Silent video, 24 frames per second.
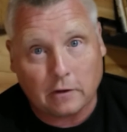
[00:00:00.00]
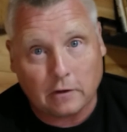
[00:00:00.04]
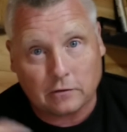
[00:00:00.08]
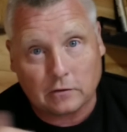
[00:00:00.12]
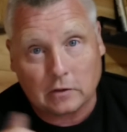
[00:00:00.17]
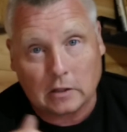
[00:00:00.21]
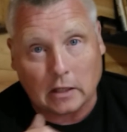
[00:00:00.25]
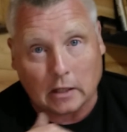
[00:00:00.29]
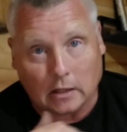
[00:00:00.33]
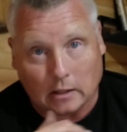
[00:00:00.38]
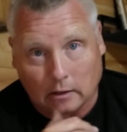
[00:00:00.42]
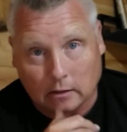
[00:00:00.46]

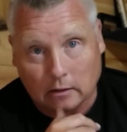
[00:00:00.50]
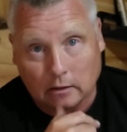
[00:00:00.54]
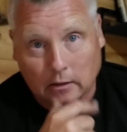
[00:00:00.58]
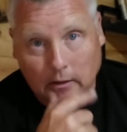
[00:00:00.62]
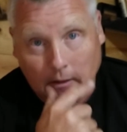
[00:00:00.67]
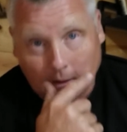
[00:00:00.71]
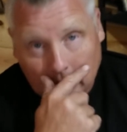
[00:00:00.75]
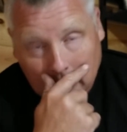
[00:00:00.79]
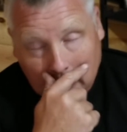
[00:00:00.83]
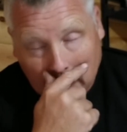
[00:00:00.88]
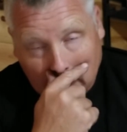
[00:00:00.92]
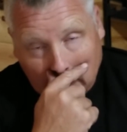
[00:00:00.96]
15.
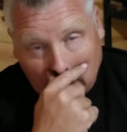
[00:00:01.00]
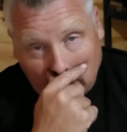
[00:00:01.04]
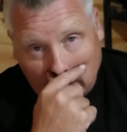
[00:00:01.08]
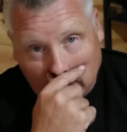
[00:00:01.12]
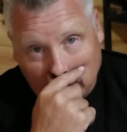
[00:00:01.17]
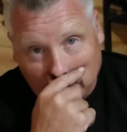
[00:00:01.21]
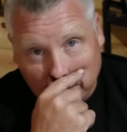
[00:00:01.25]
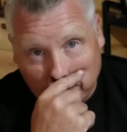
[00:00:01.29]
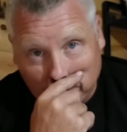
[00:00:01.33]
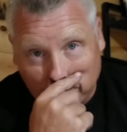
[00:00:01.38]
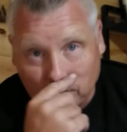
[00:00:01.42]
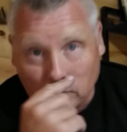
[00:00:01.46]

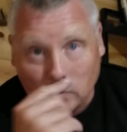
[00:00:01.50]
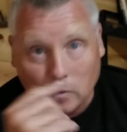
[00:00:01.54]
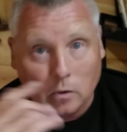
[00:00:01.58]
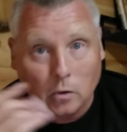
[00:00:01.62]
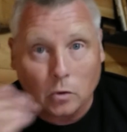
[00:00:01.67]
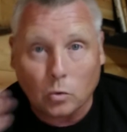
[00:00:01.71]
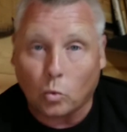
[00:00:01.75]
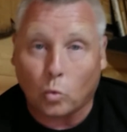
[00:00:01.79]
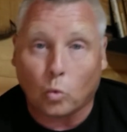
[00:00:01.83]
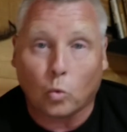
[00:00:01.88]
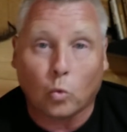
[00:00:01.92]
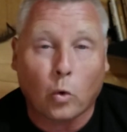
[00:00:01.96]
Um,
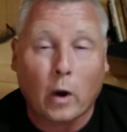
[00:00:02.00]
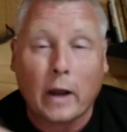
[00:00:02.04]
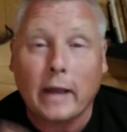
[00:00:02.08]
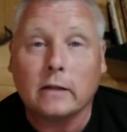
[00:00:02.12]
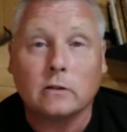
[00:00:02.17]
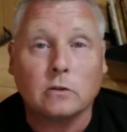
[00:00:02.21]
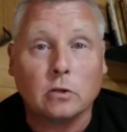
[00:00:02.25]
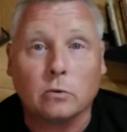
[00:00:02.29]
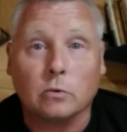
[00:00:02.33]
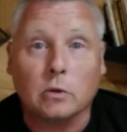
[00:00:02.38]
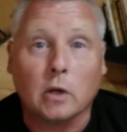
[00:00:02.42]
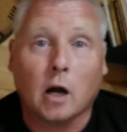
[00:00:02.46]

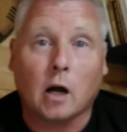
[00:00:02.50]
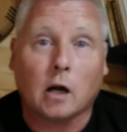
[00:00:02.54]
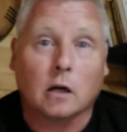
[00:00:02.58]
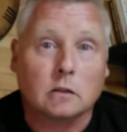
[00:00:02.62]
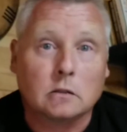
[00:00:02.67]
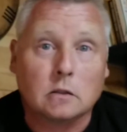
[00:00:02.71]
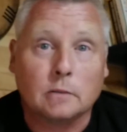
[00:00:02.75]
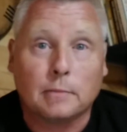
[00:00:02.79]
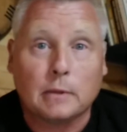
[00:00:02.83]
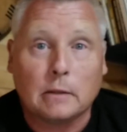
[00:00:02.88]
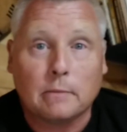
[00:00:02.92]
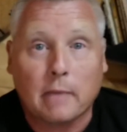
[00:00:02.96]
way too
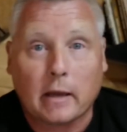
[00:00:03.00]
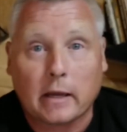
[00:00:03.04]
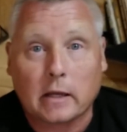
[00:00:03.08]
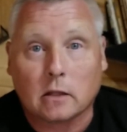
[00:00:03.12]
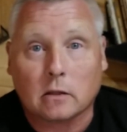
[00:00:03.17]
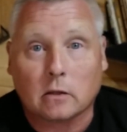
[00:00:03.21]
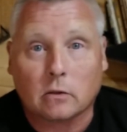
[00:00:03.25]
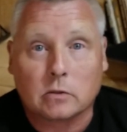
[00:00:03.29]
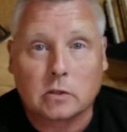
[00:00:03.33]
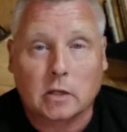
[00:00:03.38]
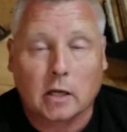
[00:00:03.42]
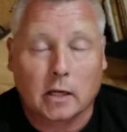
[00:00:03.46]
young to be
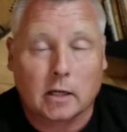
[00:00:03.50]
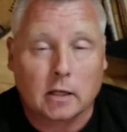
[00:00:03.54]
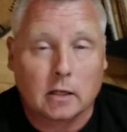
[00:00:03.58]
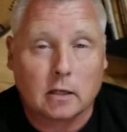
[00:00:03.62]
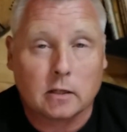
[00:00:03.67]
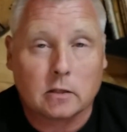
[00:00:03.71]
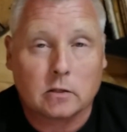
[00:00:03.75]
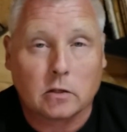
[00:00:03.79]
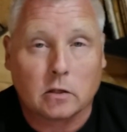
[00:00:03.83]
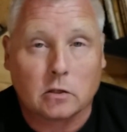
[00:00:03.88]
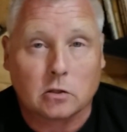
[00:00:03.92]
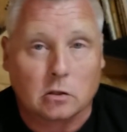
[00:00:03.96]
making those kind of
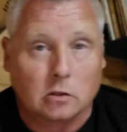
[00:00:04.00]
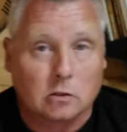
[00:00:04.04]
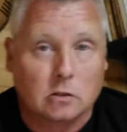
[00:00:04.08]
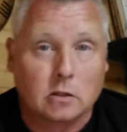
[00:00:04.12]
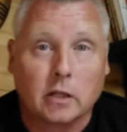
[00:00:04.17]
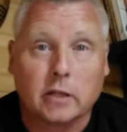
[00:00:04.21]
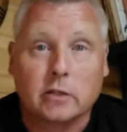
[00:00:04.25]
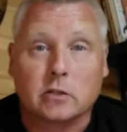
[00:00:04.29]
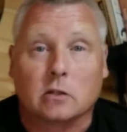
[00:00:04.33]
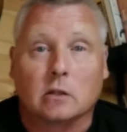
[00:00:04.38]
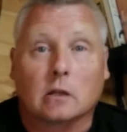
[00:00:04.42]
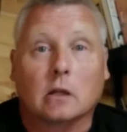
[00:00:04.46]
decisions.
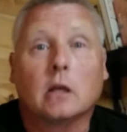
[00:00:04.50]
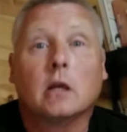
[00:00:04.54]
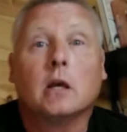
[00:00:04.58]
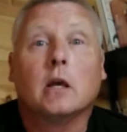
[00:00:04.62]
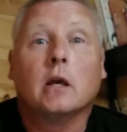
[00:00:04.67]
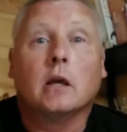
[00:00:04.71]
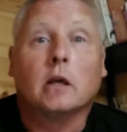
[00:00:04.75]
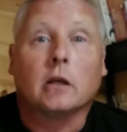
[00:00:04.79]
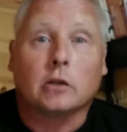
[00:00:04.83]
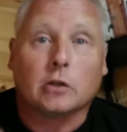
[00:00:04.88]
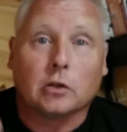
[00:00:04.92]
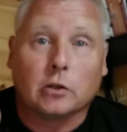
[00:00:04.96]
Listen,
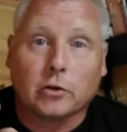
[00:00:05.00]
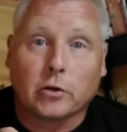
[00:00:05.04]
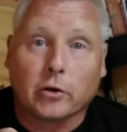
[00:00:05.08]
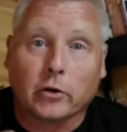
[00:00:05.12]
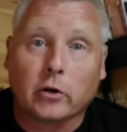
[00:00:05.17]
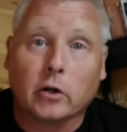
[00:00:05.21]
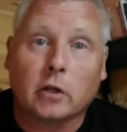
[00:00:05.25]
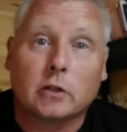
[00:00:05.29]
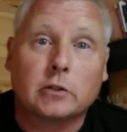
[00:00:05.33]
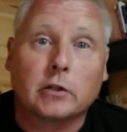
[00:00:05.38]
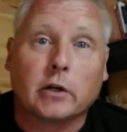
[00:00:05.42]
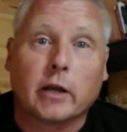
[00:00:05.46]

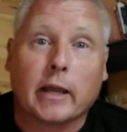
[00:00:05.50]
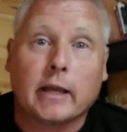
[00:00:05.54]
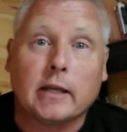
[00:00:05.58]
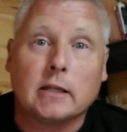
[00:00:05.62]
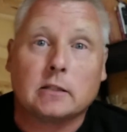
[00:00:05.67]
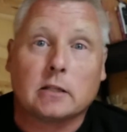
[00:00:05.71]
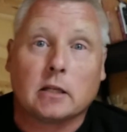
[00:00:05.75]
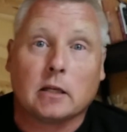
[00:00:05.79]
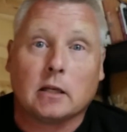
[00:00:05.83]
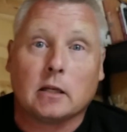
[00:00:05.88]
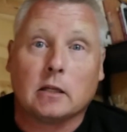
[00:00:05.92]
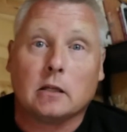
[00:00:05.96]
you're under
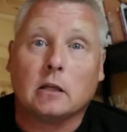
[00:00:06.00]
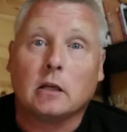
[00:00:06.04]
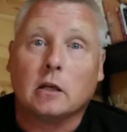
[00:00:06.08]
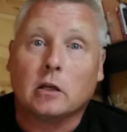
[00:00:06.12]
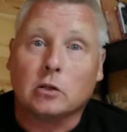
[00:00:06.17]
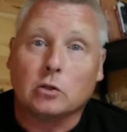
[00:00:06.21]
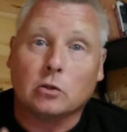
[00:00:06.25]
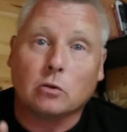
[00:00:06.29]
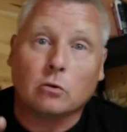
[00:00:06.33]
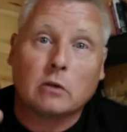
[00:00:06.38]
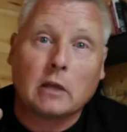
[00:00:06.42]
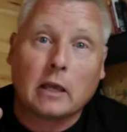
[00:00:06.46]
18,
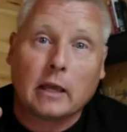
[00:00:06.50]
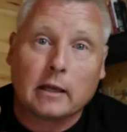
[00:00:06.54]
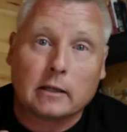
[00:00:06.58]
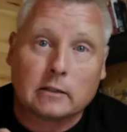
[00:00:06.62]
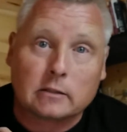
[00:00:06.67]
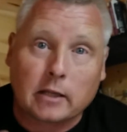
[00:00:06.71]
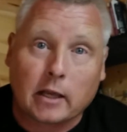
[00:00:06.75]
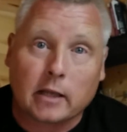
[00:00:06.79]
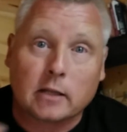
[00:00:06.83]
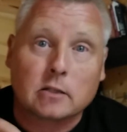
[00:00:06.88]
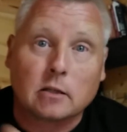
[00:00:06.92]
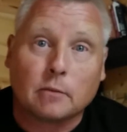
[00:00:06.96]
you
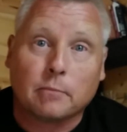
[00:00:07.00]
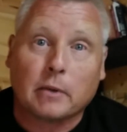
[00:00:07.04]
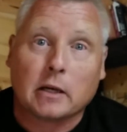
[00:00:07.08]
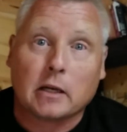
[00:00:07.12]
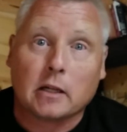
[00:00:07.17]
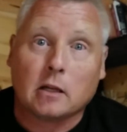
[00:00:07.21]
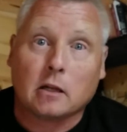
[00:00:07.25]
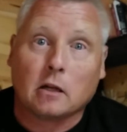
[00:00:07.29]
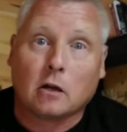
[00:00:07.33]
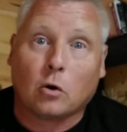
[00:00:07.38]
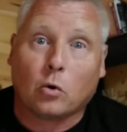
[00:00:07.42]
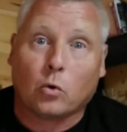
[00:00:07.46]
can't take
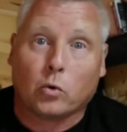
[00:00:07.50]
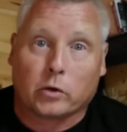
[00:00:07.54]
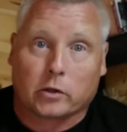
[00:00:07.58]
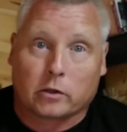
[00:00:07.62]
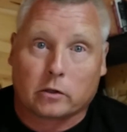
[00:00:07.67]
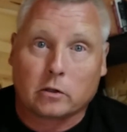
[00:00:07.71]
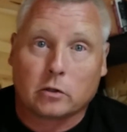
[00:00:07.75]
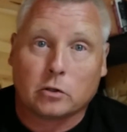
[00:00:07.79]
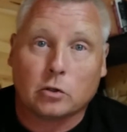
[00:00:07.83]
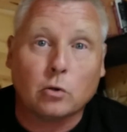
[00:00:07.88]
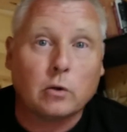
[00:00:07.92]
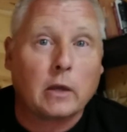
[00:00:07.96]
somebody to
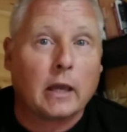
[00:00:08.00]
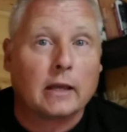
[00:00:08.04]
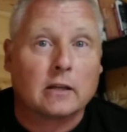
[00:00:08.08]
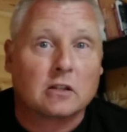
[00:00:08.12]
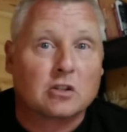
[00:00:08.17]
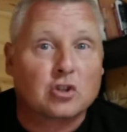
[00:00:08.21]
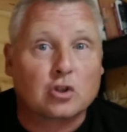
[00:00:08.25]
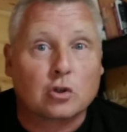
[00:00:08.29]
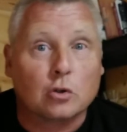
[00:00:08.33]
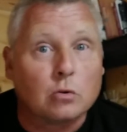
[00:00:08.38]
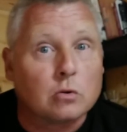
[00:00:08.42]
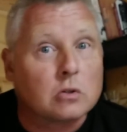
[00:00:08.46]
court. You
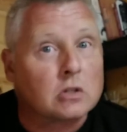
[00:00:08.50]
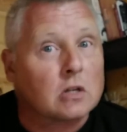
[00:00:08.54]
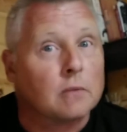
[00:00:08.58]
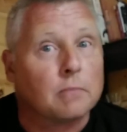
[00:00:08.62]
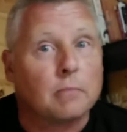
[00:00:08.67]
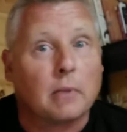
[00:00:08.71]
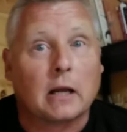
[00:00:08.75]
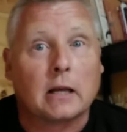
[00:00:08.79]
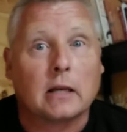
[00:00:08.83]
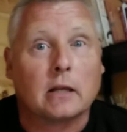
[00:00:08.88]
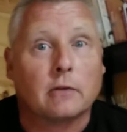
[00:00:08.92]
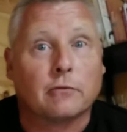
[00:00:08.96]
can't sue
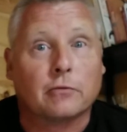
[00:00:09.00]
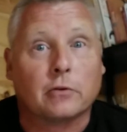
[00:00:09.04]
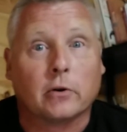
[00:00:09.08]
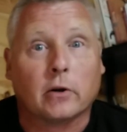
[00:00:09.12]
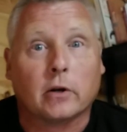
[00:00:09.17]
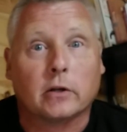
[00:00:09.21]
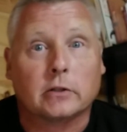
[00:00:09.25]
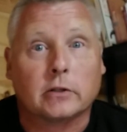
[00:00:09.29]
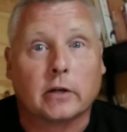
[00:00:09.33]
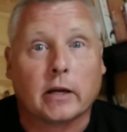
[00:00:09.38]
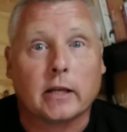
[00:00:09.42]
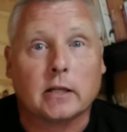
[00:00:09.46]
somebody if
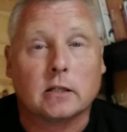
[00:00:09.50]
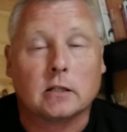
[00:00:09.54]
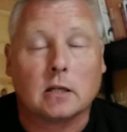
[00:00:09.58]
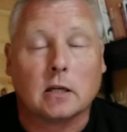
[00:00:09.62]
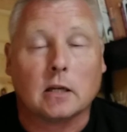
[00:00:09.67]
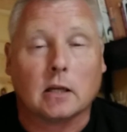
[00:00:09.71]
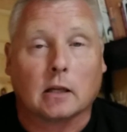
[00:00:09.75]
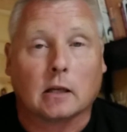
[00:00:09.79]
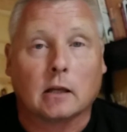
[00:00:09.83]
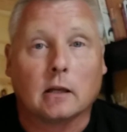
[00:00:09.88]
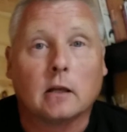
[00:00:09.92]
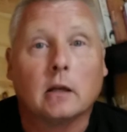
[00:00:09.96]
you're under
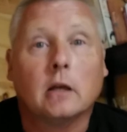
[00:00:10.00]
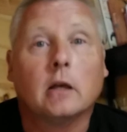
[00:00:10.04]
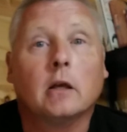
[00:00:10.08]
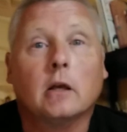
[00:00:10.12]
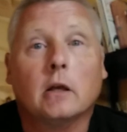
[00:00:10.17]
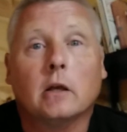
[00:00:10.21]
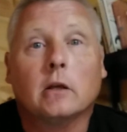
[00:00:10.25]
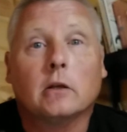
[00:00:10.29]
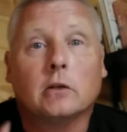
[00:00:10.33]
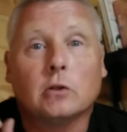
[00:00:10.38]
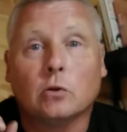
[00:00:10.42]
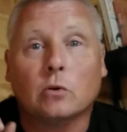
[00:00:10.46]
18.
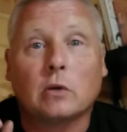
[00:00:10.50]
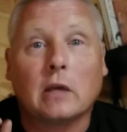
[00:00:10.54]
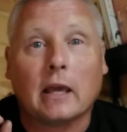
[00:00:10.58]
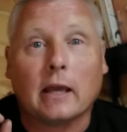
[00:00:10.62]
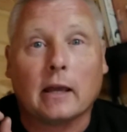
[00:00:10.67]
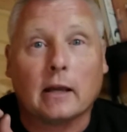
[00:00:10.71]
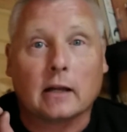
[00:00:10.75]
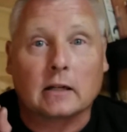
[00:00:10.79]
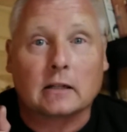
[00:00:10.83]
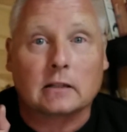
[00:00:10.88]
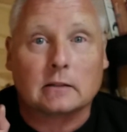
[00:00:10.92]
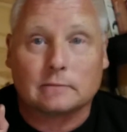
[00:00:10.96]
You
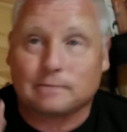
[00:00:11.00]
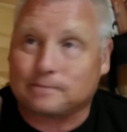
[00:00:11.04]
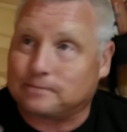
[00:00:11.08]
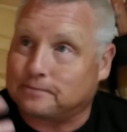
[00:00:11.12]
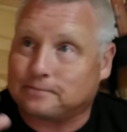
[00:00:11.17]
can't